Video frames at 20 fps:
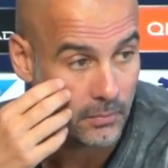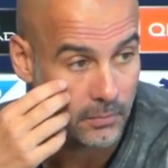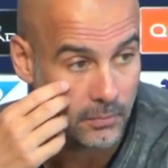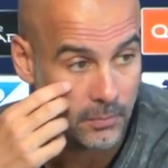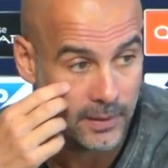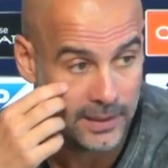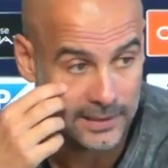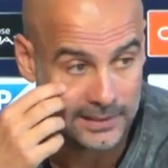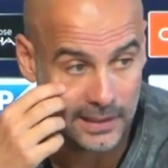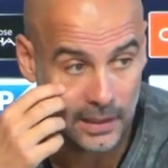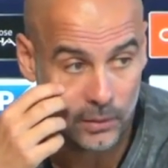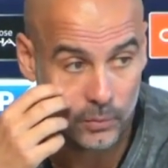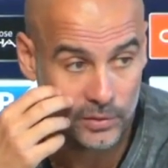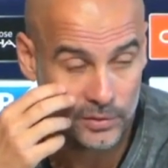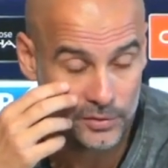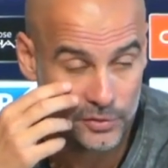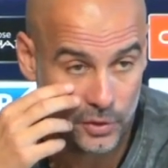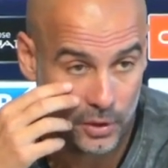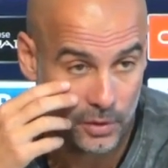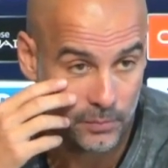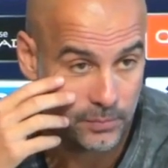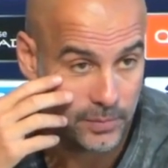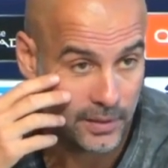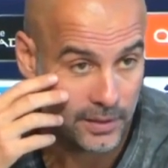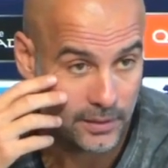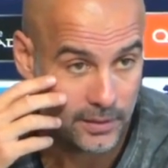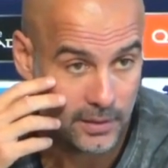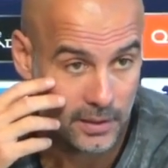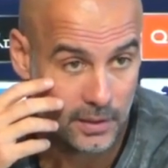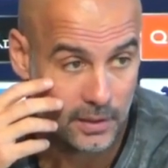But our job,
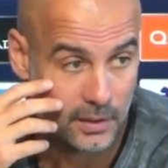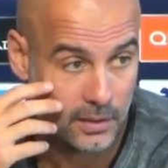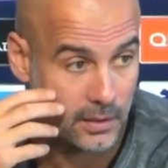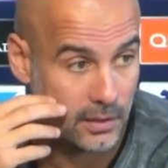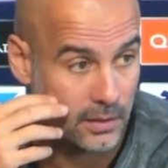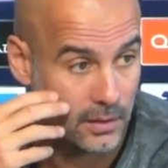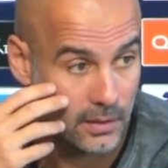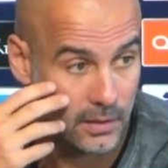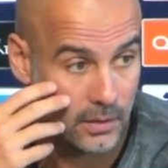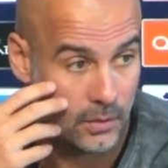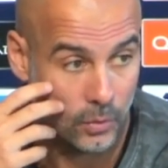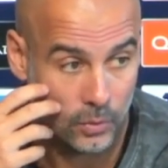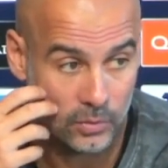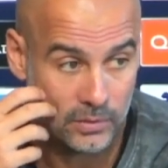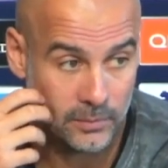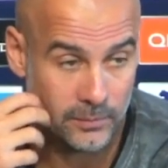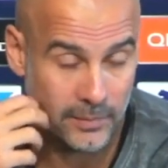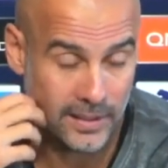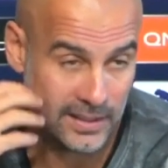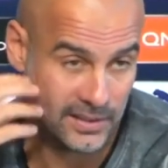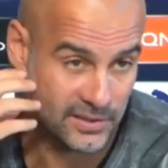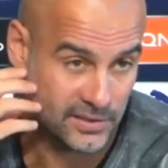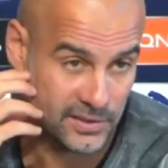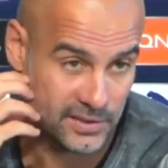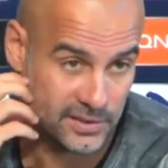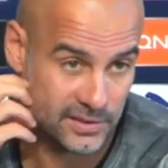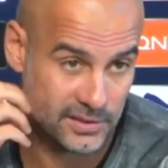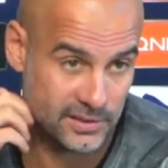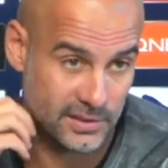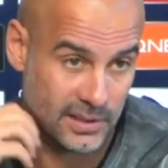I think, all the
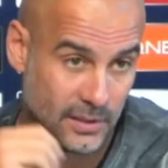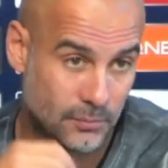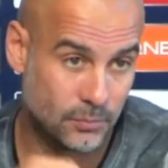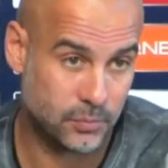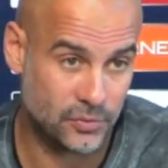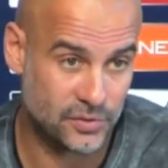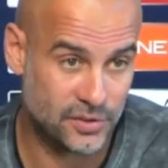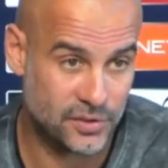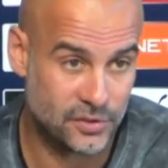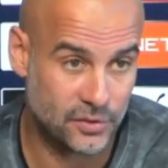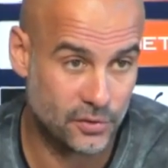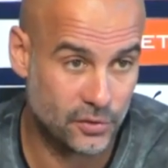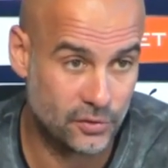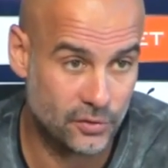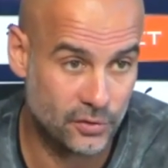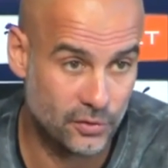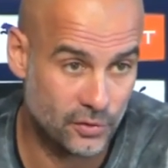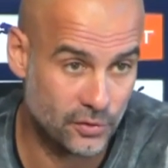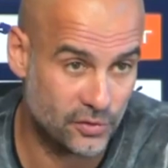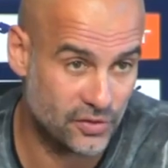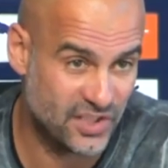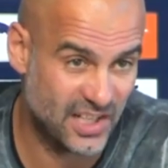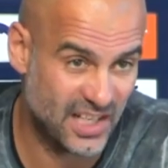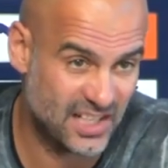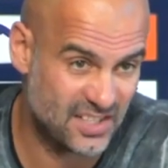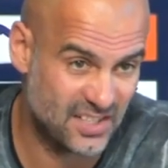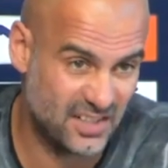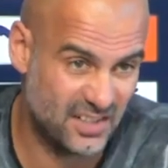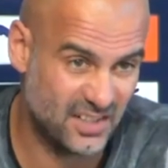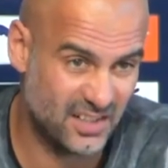managers in that position, not
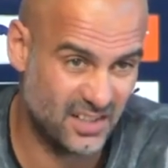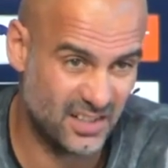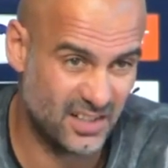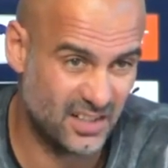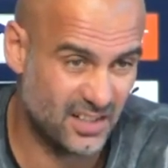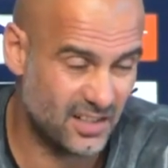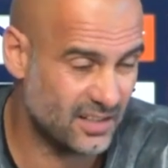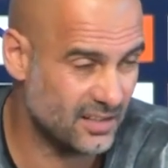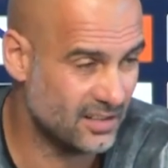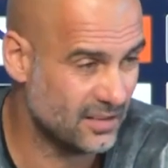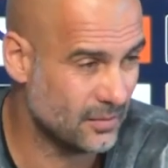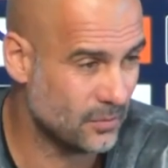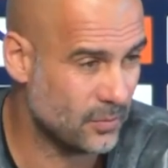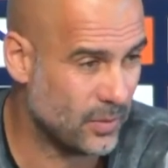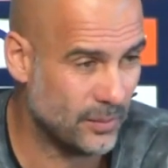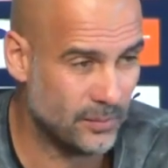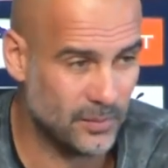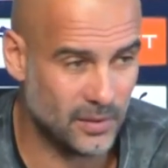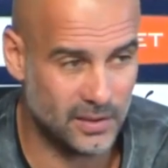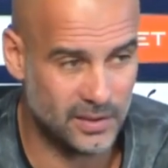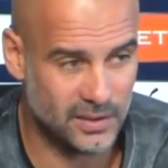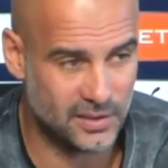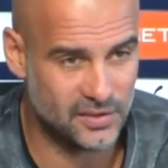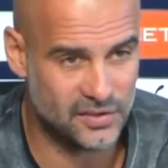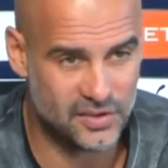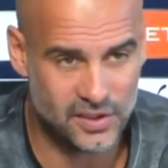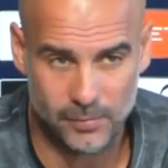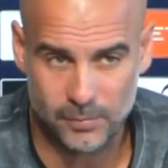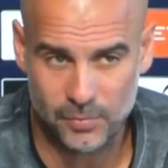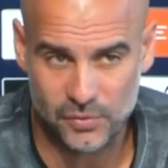just in the Premier League,
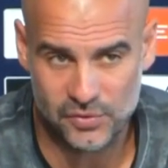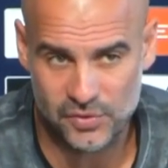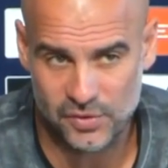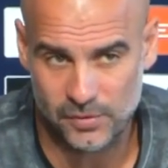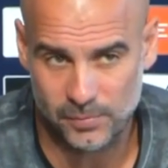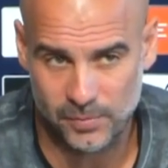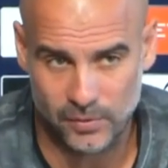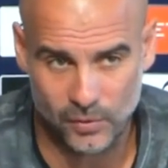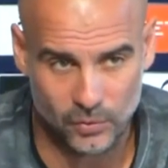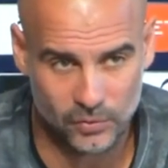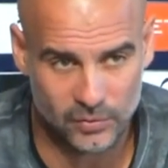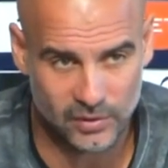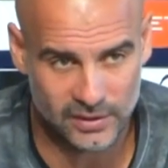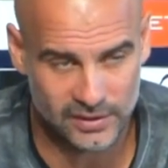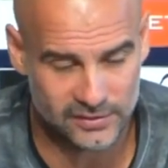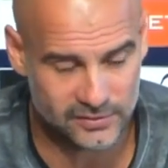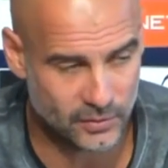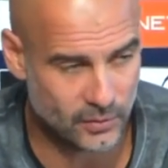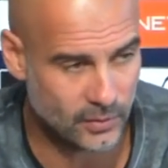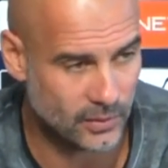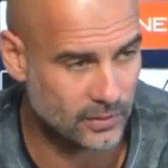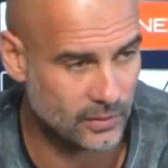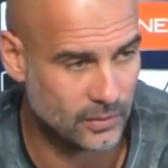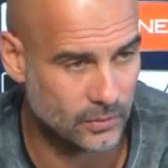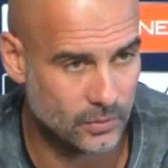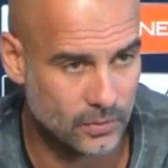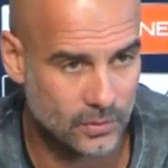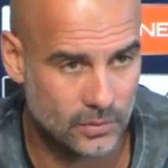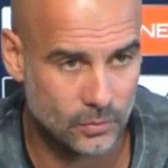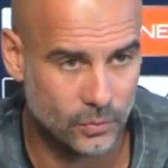in Championship, in all the leagues around the
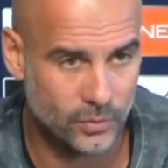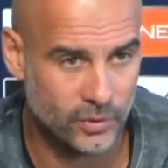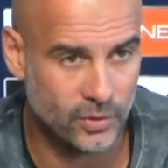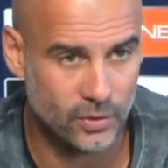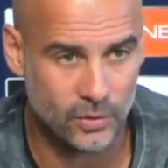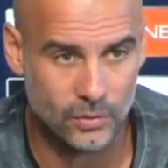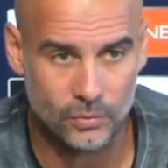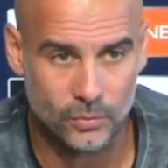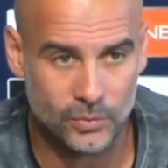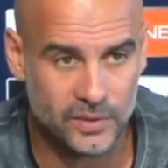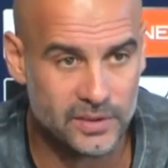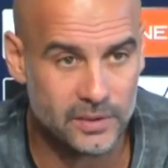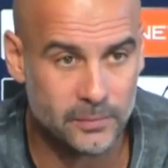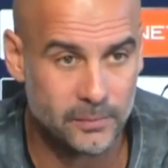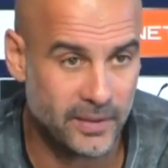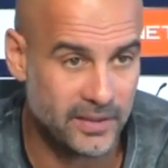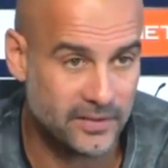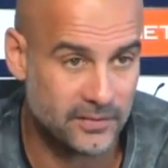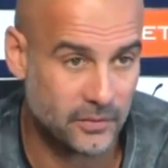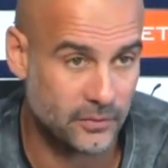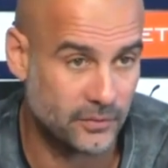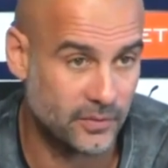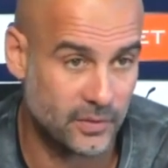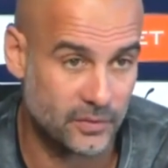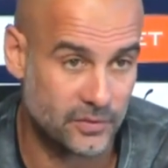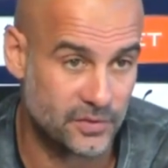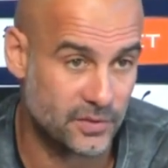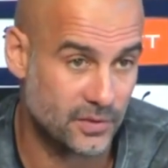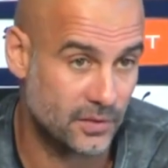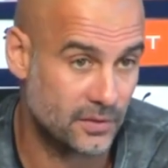world, we know we depend on the
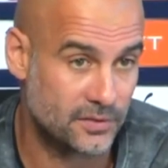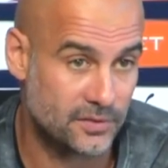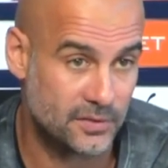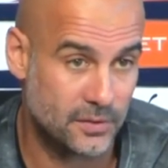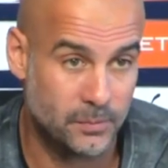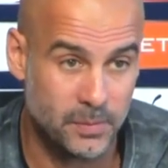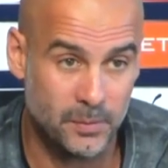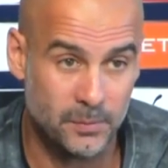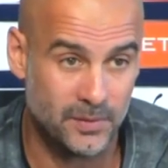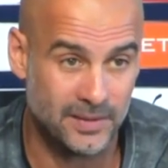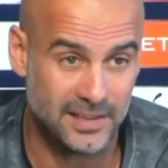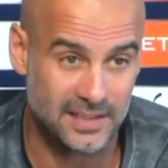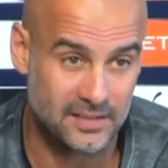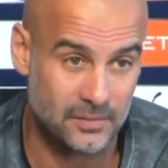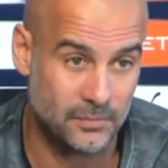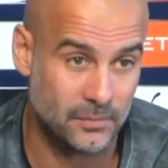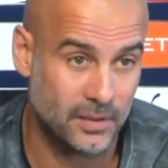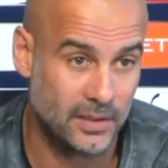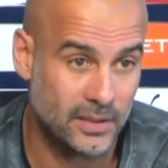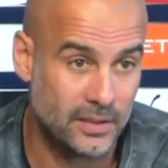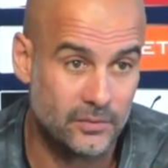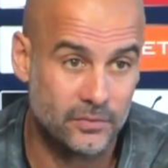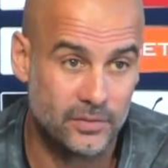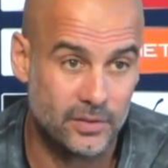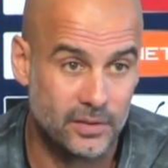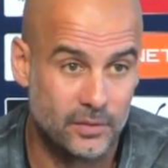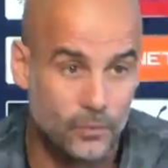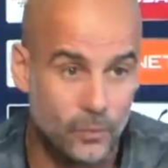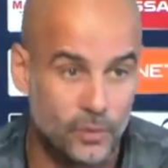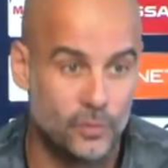results. The people doesn't believe
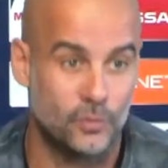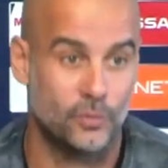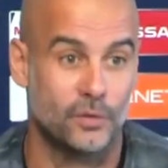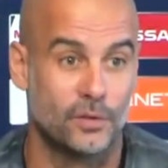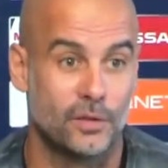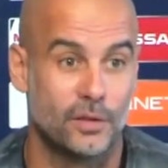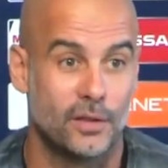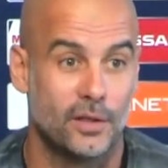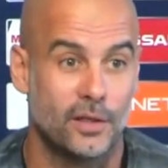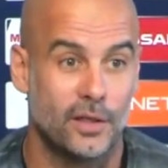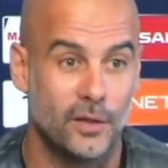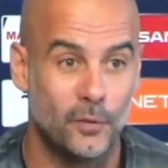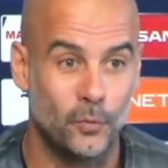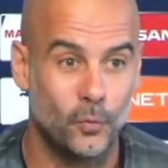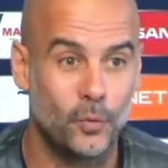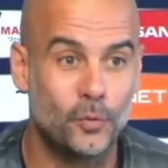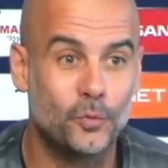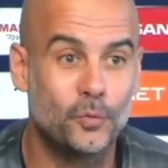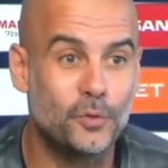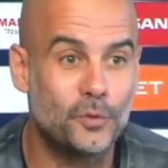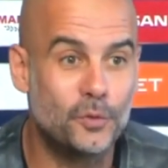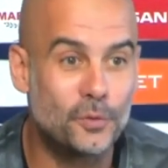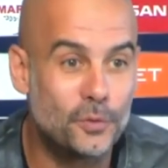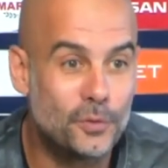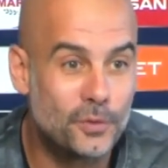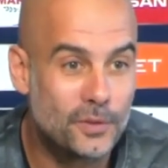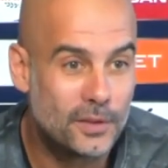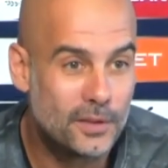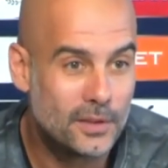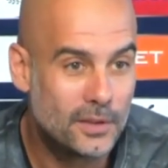in what we
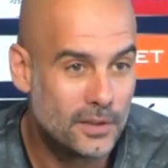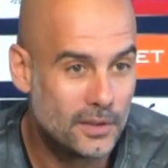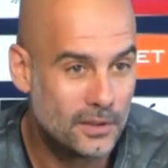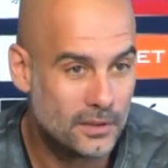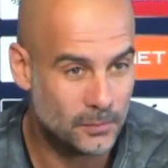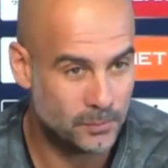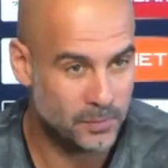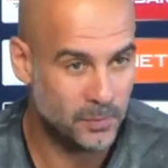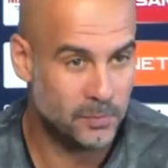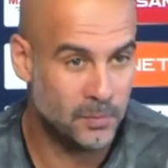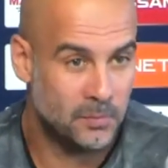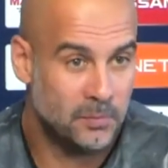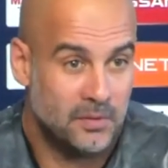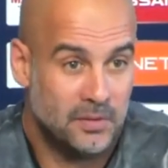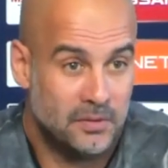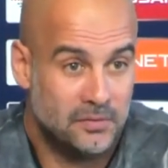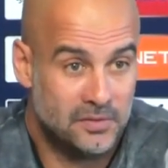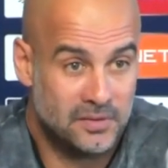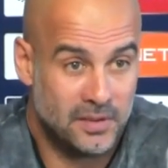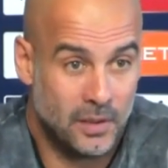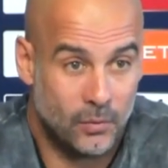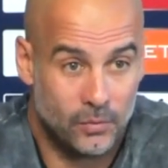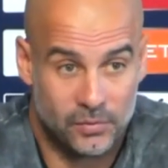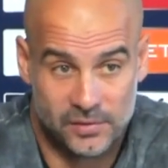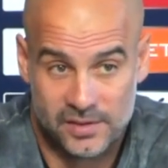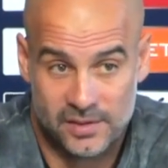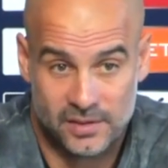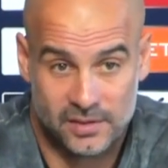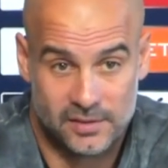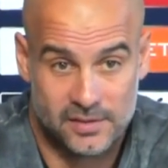do. The people believe in our
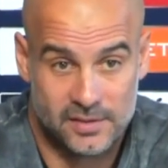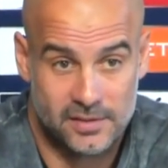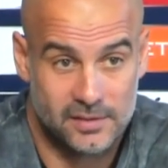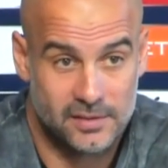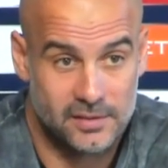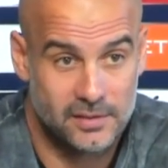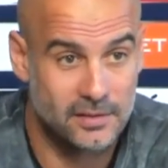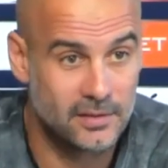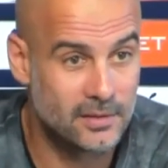results.